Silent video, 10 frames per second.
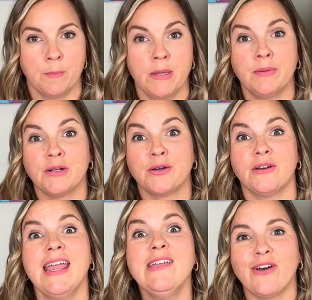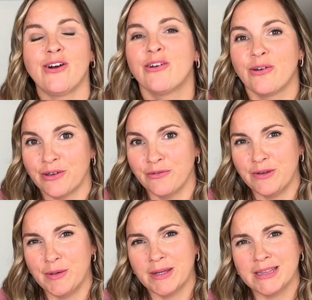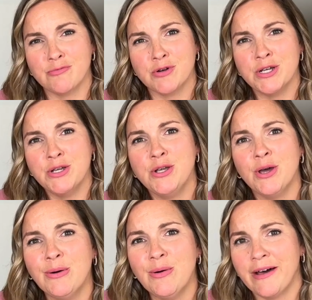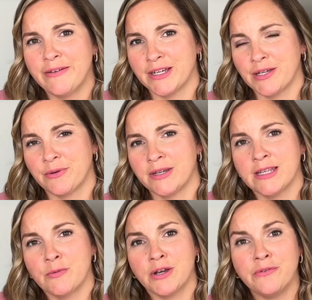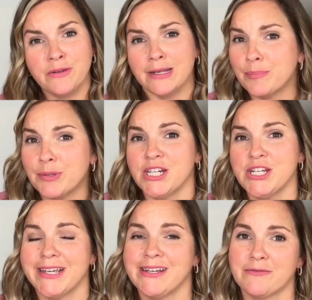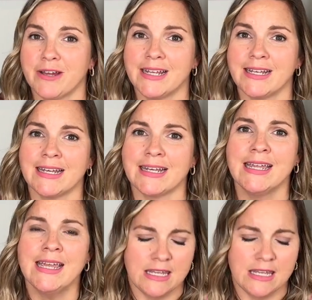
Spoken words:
People crave ongoing feedback. They want to know how they're going. They want to feel appreciated regularly.